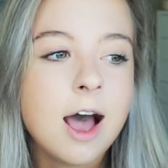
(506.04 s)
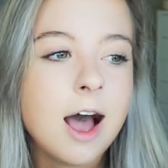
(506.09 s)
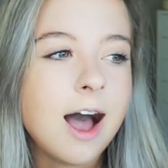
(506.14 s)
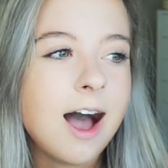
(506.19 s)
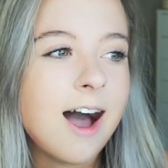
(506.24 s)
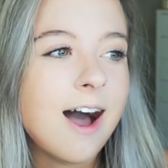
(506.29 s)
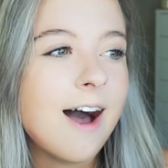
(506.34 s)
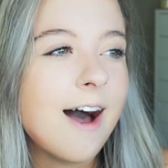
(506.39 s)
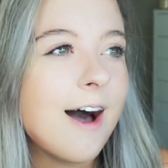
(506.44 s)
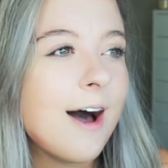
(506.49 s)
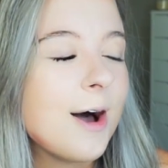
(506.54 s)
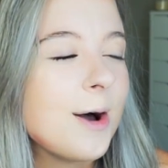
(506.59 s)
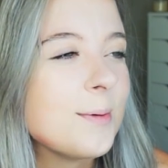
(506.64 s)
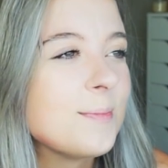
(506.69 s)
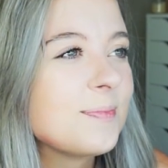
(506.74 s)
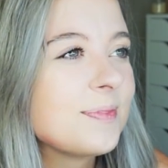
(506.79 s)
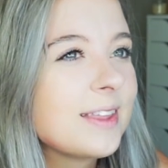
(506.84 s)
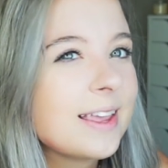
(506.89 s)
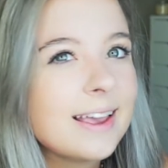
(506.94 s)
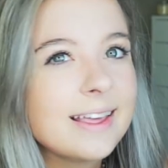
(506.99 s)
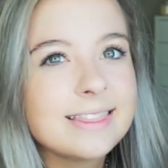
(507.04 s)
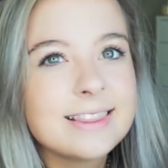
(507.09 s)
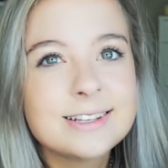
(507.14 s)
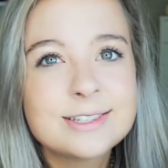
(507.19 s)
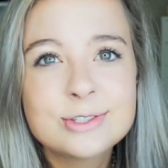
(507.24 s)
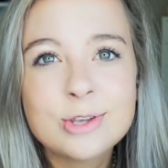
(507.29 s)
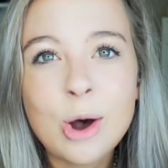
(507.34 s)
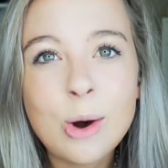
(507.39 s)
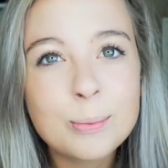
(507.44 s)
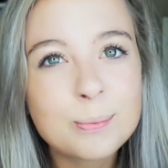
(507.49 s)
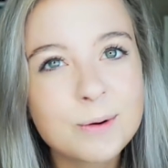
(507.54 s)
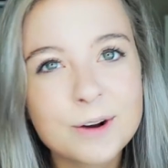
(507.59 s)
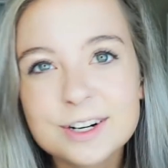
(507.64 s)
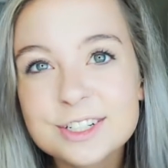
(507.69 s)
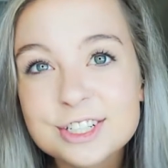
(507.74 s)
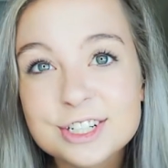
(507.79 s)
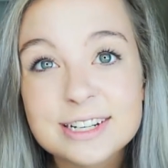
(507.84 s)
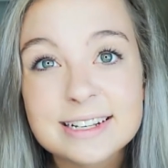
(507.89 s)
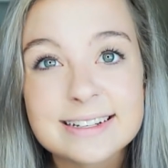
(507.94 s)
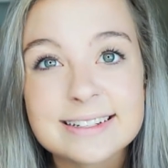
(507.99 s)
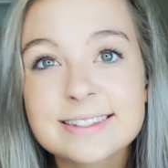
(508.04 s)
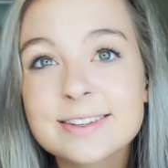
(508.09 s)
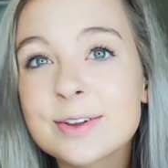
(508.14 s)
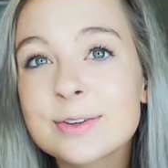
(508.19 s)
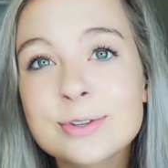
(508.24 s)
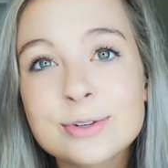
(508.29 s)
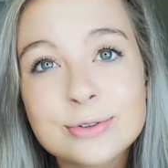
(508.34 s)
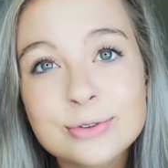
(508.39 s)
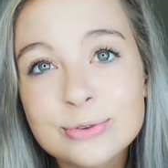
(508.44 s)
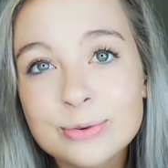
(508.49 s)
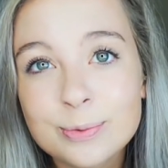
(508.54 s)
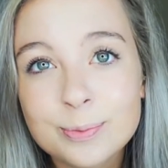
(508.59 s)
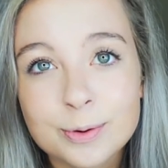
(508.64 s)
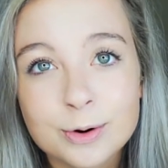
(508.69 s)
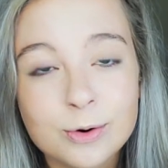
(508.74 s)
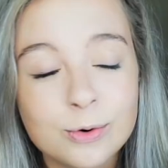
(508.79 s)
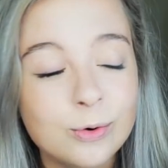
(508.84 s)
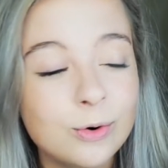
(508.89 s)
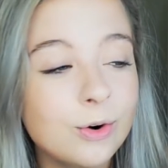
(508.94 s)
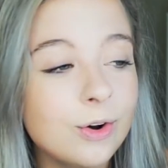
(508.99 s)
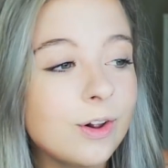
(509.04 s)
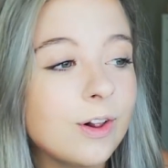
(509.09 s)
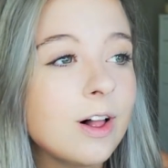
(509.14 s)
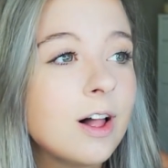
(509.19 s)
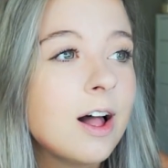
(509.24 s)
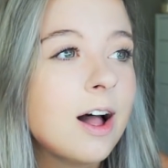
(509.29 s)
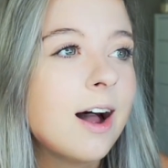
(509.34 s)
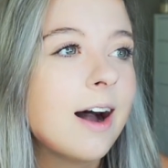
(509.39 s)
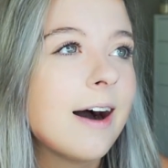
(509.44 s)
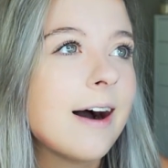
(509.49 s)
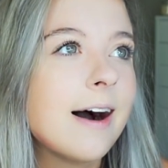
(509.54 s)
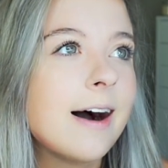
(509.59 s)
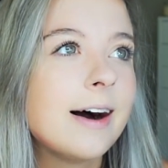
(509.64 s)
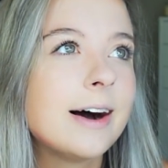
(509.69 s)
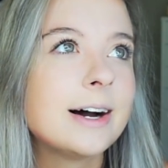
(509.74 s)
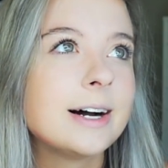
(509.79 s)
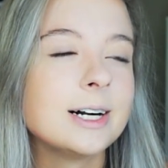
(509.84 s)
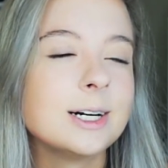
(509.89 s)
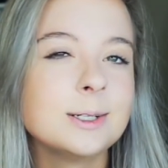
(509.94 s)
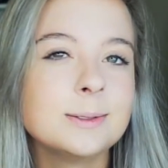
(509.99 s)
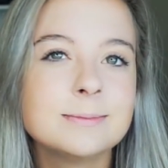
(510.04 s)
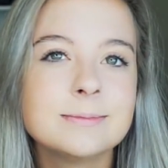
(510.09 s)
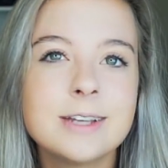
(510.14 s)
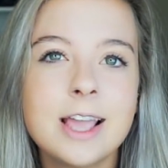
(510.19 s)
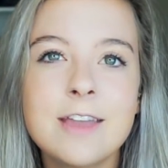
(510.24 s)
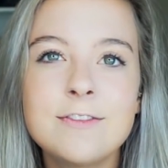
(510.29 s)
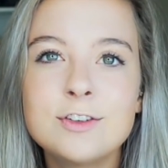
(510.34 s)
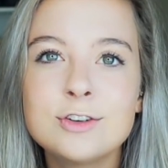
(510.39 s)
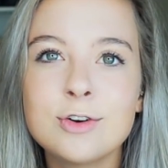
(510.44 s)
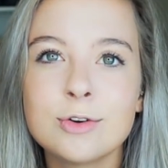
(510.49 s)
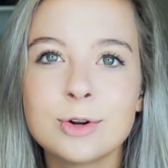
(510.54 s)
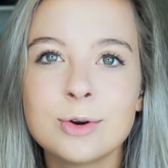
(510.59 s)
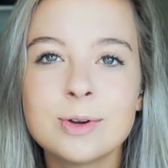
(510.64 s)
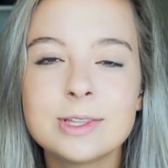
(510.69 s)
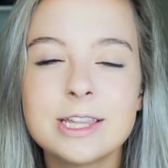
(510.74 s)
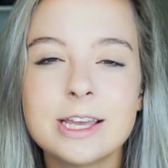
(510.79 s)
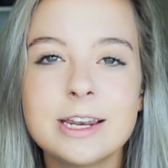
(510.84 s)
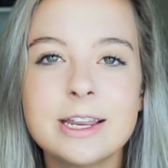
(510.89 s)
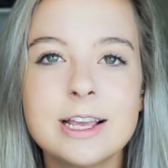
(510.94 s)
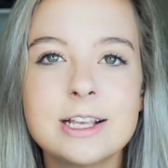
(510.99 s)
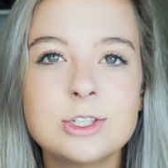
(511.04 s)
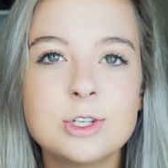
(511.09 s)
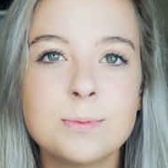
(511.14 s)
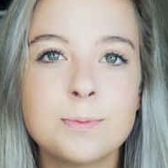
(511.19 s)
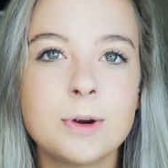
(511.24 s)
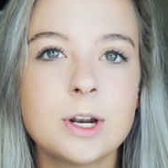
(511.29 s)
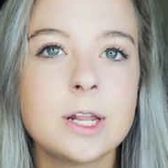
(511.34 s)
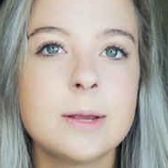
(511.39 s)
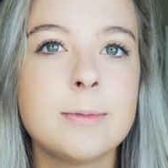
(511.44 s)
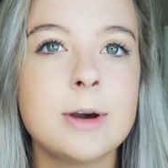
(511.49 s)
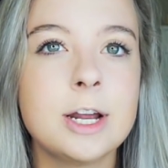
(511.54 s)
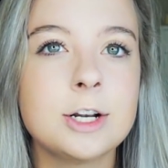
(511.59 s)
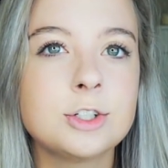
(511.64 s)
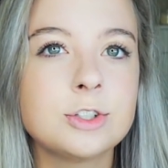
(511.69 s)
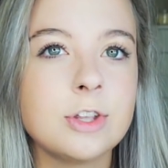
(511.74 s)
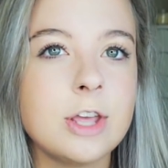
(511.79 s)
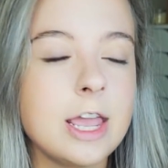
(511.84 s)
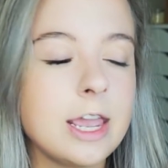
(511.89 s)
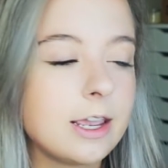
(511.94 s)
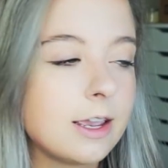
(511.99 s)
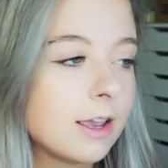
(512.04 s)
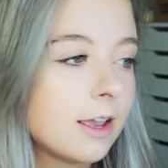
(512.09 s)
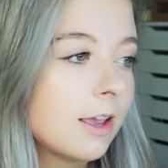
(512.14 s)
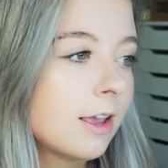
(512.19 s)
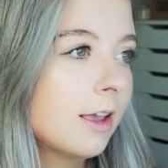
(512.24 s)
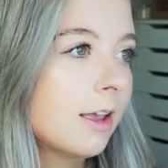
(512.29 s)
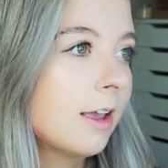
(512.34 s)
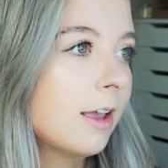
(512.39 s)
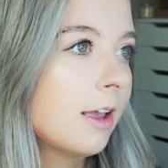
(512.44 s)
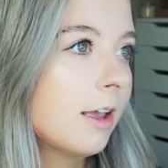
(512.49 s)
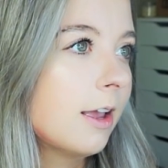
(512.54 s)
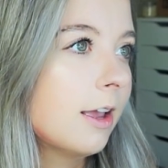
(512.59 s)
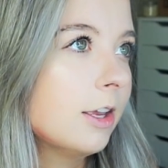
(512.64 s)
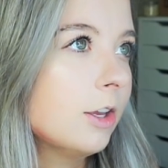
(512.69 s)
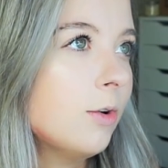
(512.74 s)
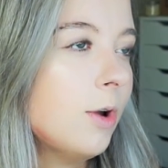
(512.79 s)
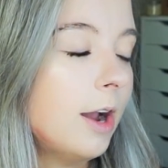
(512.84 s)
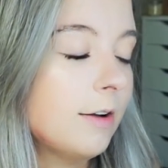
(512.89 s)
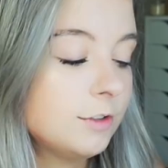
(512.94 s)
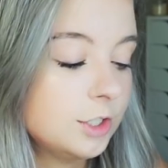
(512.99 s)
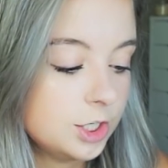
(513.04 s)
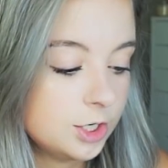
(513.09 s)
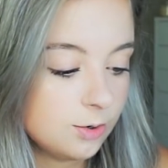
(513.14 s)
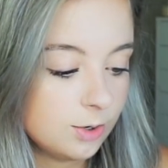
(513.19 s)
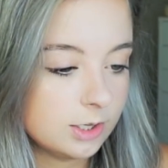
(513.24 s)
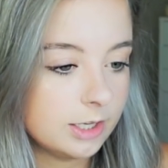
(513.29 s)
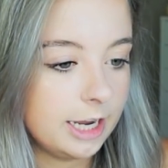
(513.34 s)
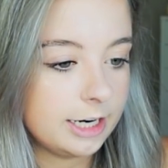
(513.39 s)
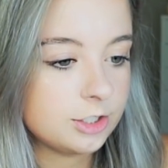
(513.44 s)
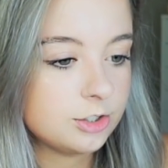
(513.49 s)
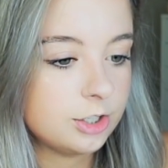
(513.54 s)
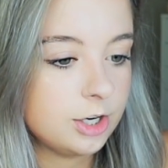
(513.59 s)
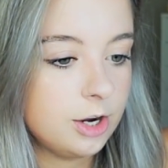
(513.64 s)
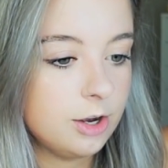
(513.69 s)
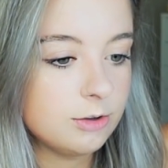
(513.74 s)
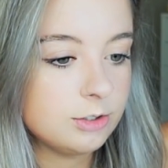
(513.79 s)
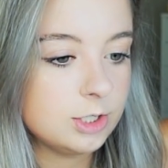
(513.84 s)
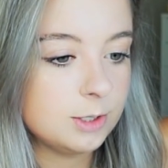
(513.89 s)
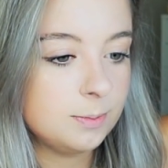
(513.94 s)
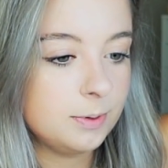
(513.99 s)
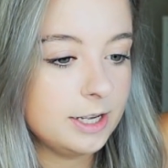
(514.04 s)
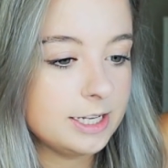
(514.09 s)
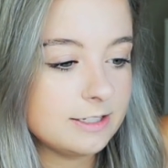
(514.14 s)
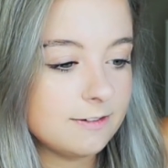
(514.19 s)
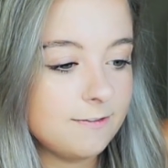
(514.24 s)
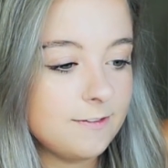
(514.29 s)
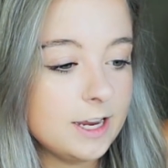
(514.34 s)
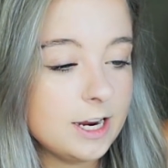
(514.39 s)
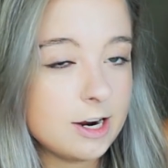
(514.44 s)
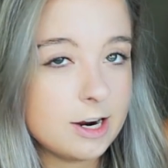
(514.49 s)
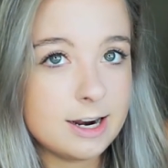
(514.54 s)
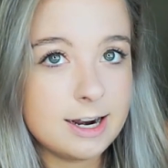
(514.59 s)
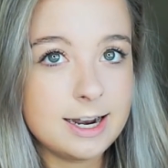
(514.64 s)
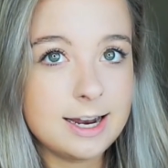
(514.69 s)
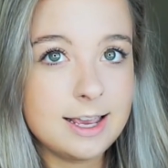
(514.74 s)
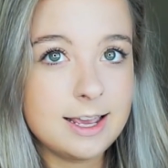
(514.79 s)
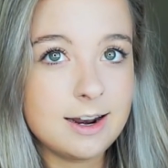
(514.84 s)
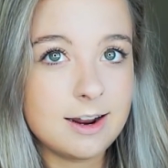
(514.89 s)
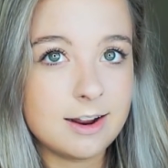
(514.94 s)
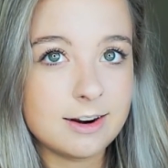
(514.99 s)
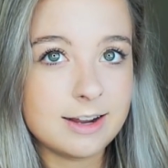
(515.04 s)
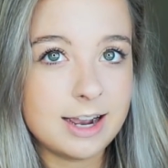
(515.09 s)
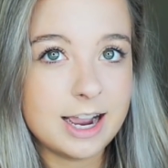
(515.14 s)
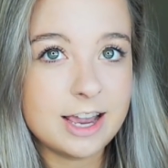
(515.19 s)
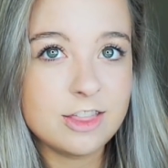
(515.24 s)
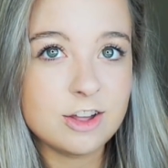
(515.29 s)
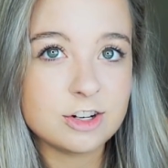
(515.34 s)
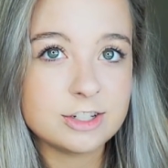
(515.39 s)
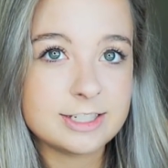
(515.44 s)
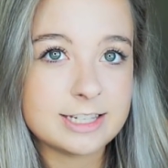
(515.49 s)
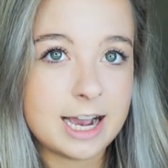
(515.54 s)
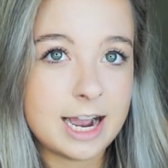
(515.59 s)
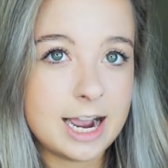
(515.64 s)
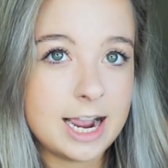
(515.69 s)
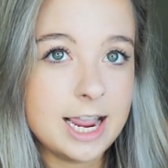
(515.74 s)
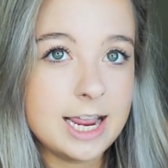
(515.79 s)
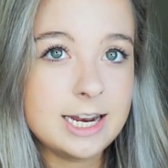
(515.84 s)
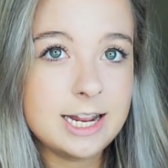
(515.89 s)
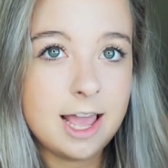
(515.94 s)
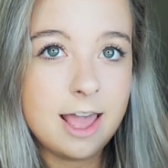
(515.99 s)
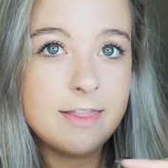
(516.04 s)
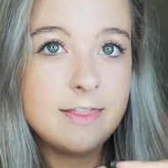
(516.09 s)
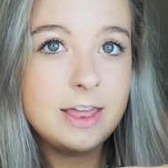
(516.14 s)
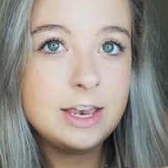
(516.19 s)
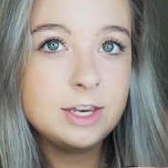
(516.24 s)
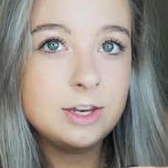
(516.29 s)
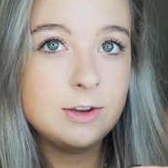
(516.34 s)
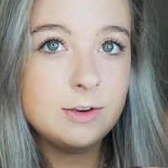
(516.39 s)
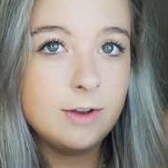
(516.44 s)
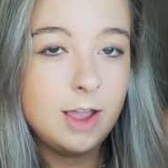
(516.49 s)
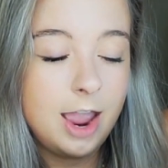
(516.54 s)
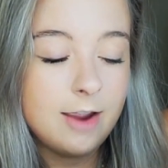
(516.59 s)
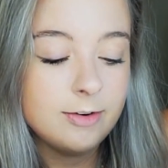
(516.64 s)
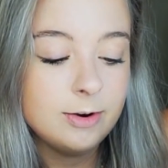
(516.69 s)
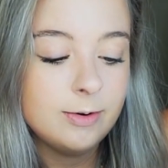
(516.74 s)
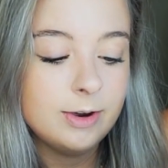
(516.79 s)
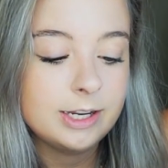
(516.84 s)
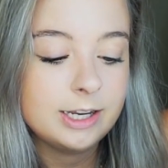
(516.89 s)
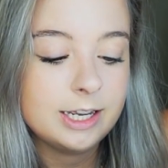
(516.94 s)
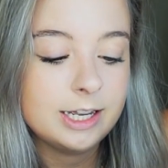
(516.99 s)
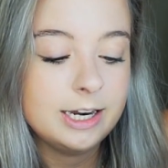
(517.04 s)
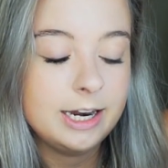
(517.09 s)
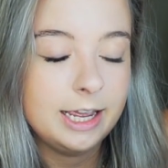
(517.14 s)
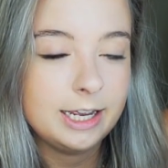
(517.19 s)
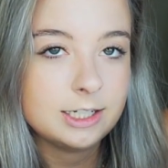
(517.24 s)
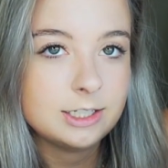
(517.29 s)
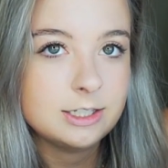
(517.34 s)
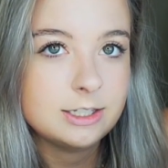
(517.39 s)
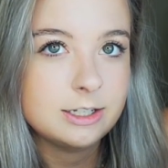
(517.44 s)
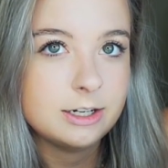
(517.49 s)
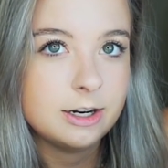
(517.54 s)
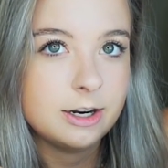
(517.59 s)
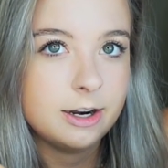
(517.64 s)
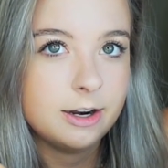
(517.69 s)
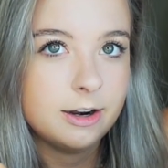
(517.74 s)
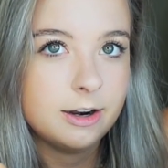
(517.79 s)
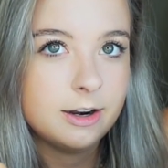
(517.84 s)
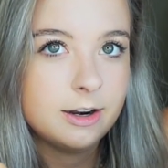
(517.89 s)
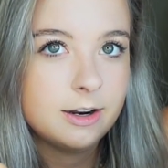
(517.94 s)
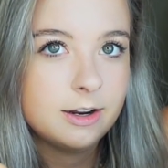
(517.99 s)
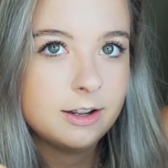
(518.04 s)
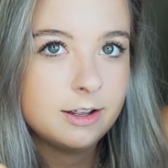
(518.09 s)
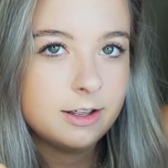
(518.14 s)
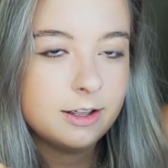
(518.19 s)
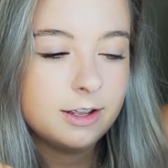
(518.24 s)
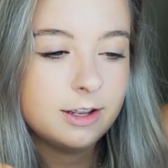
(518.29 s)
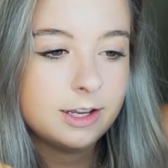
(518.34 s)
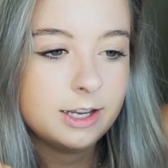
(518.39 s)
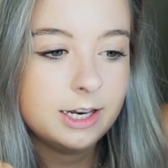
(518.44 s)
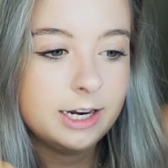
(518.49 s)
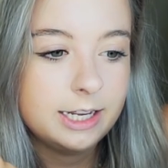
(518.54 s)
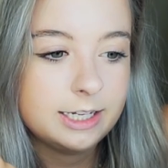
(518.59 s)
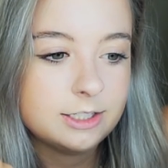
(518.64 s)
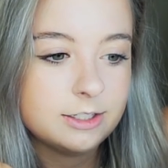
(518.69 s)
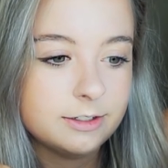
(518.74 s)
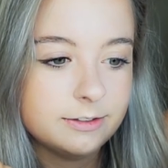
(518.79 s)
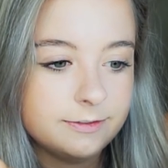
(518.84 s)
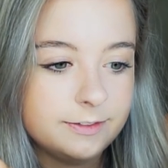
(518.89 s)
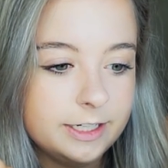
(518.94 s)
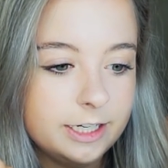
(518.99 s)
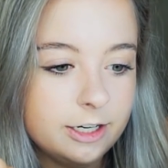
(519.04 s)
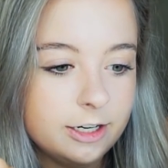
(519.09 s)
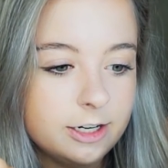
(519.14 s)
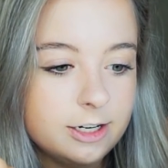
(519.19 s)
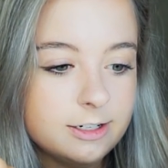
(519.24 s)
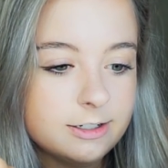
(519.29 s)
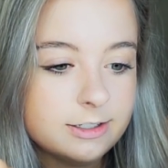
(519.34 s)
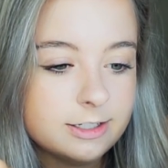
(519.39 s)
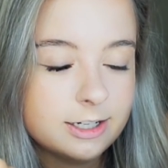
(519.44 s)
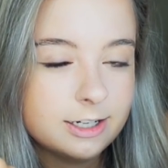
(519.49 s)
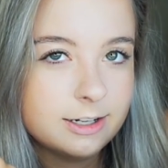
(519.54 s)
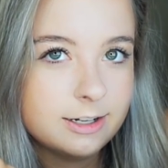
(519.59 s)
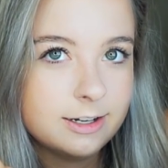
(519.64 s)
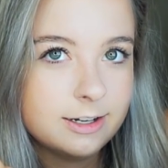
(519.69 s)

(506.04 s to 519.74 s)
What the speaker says: The salt bridges, those are super cool. If you don't know what that is, you pretty much like, you have two electrodes, you place a finger in it on either side, and then everyone connects their fingers